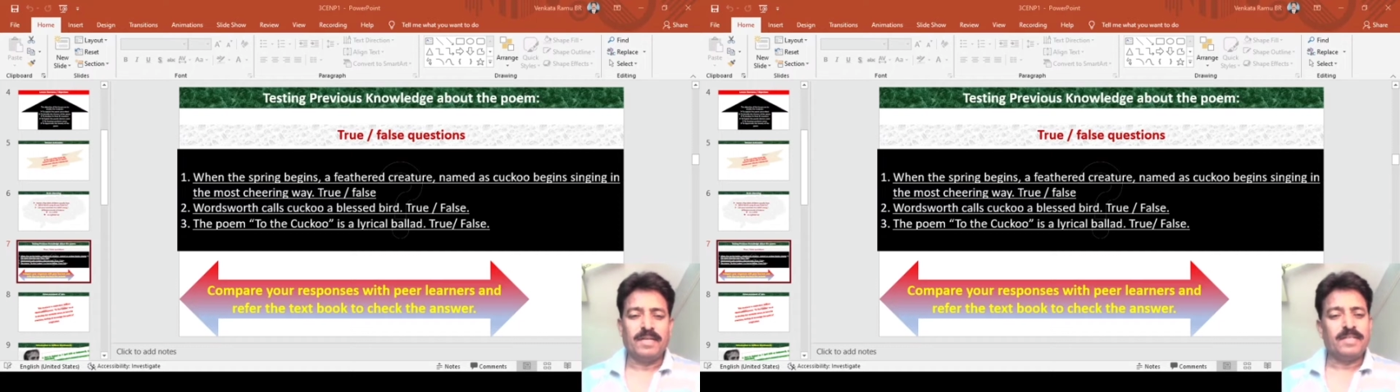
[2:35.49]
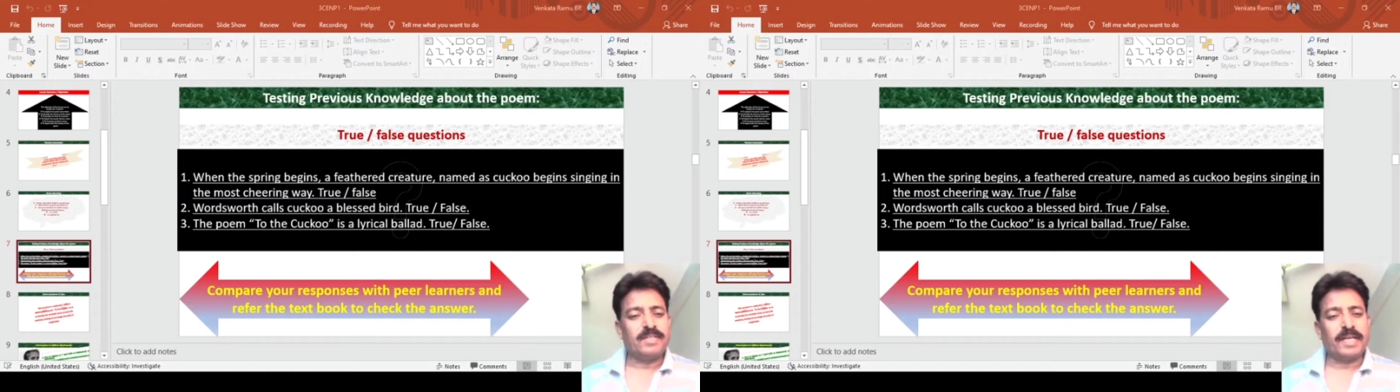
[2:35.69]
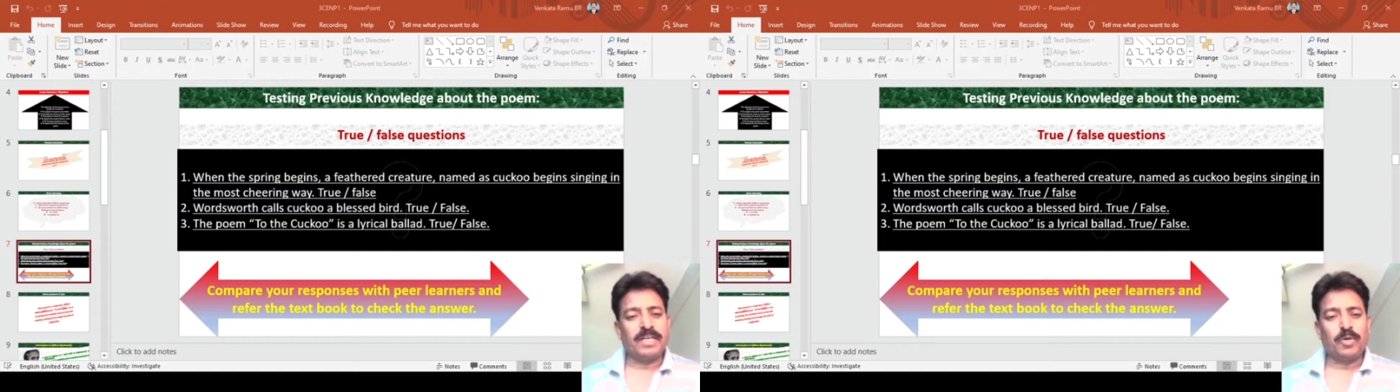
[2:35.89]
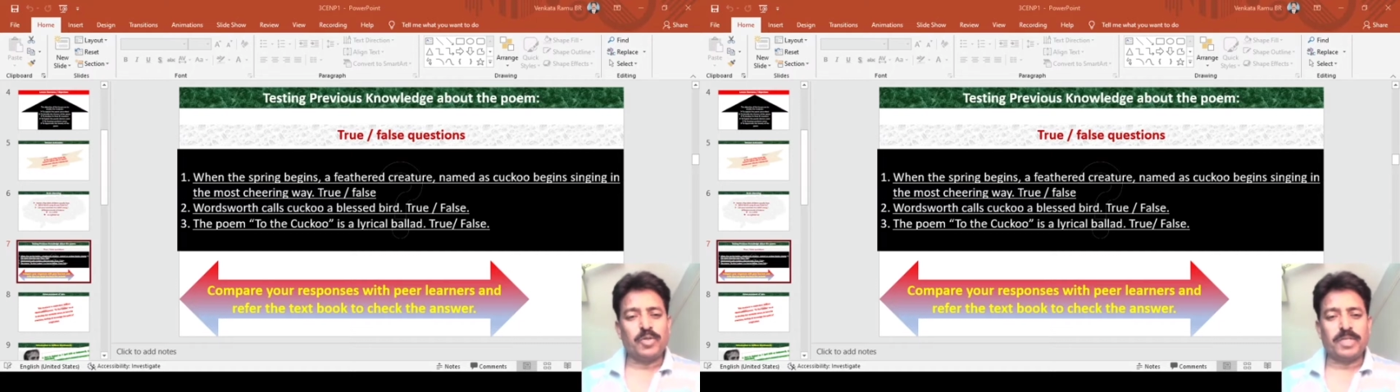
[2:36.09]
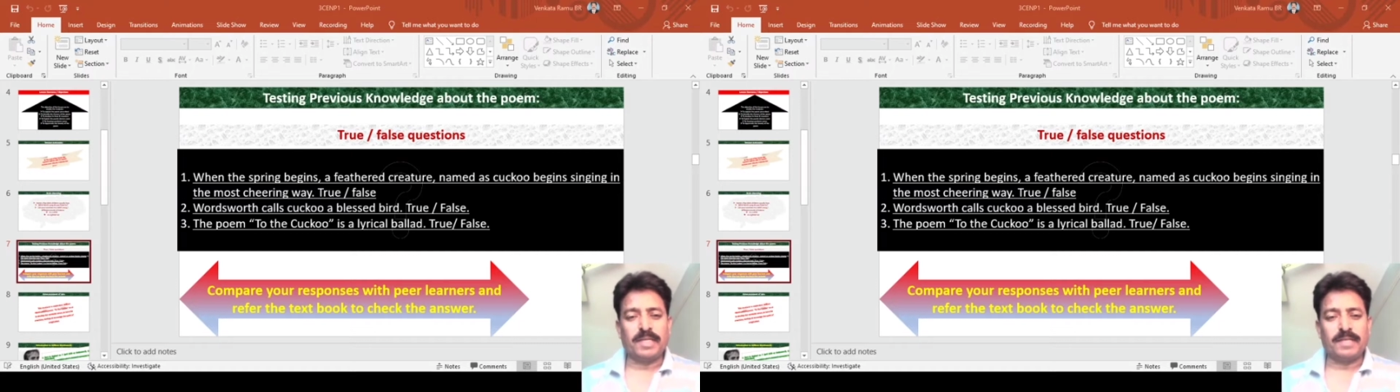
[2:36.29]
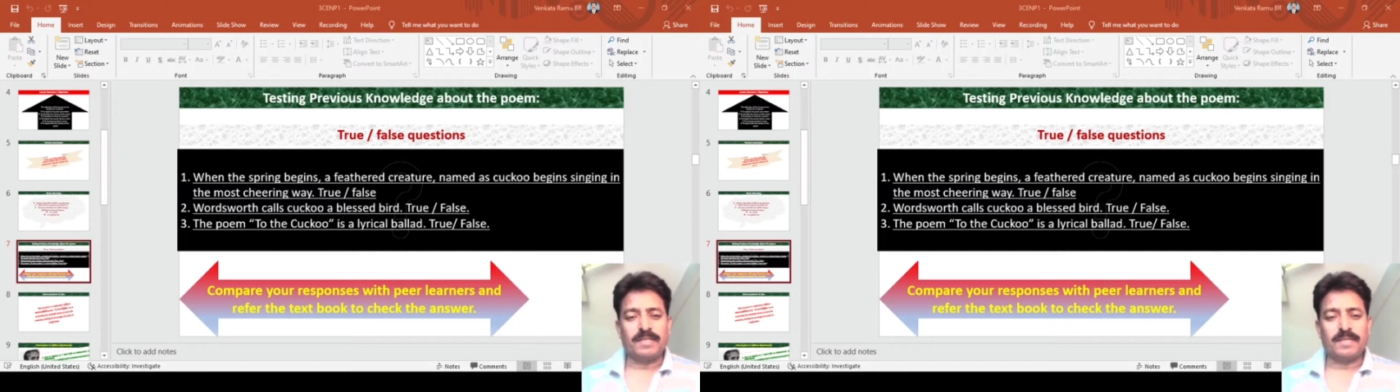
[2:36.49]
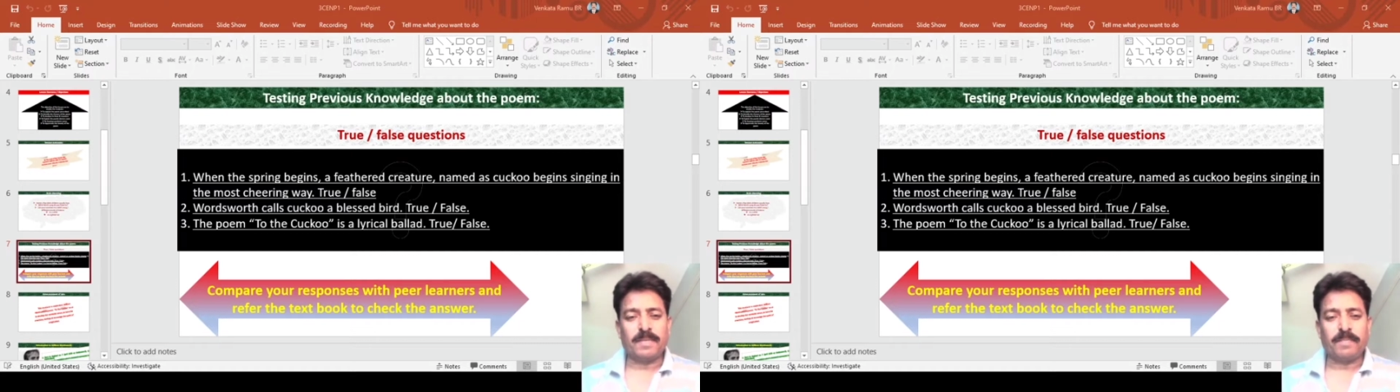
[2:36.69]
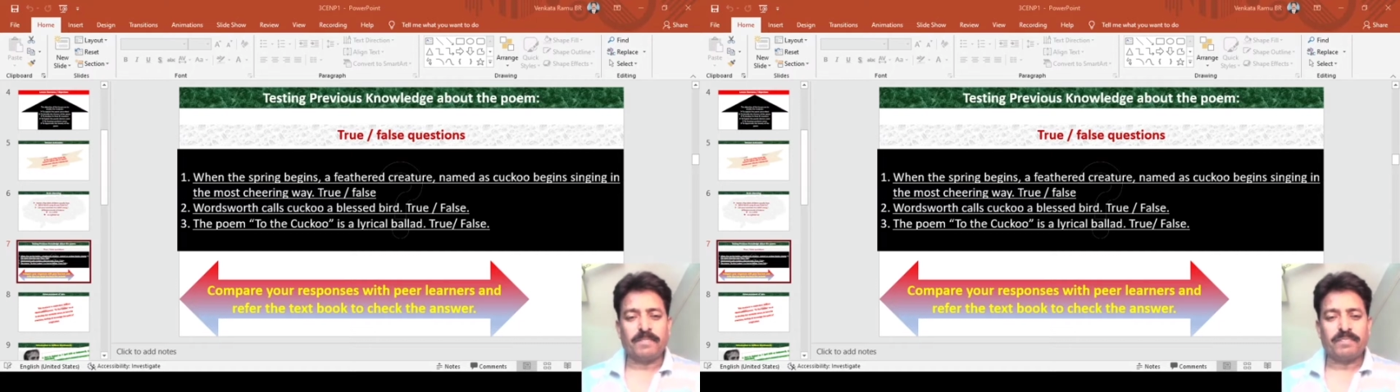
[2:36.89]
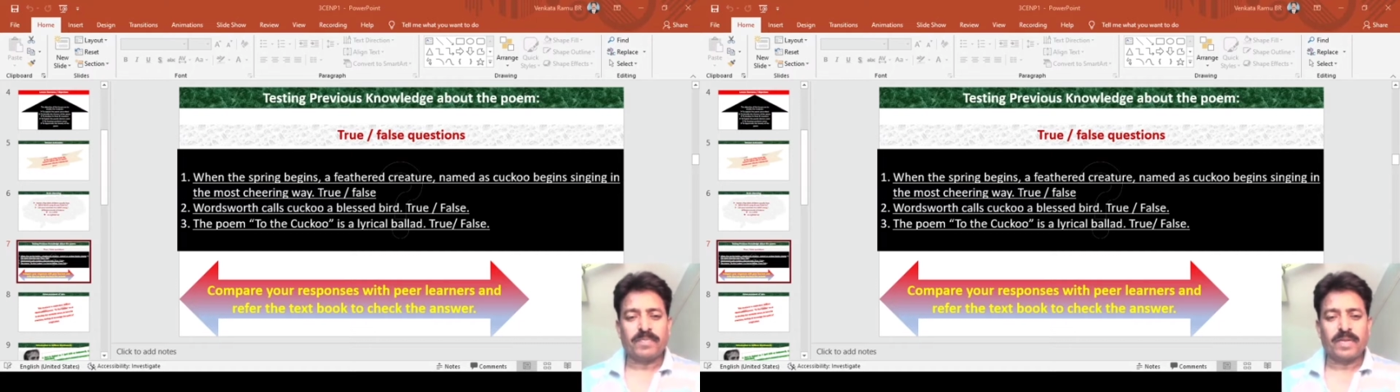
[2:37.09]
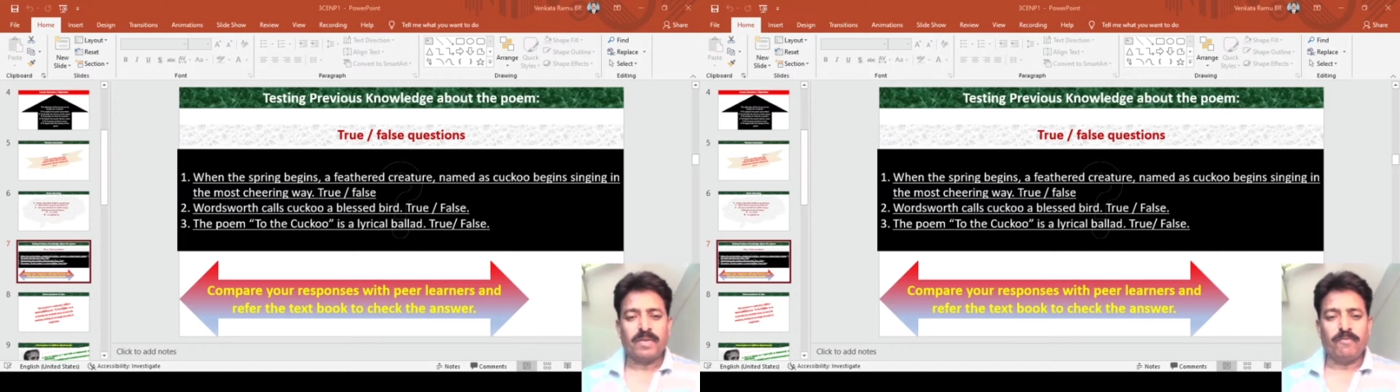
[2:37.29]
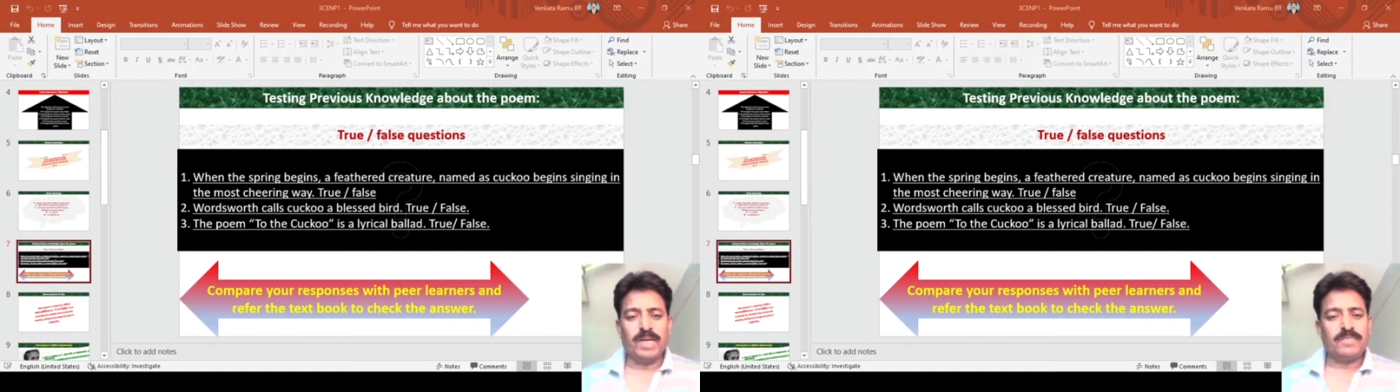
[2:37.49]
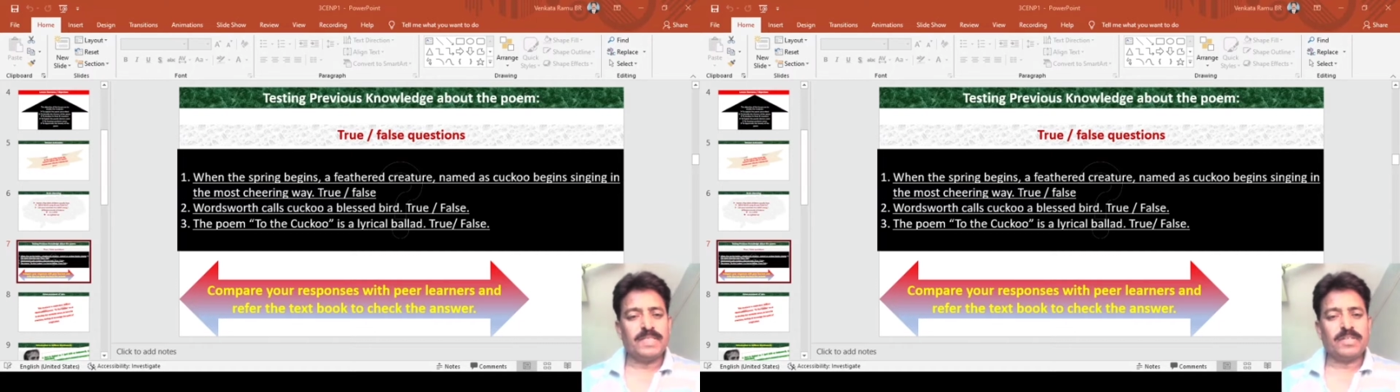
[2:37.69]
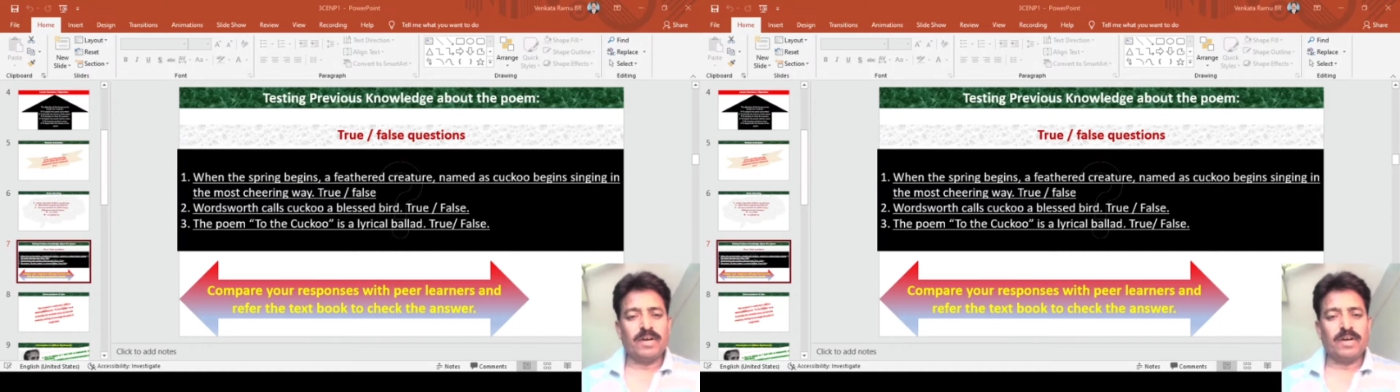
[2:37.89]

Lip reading: Second question is, Wordsworth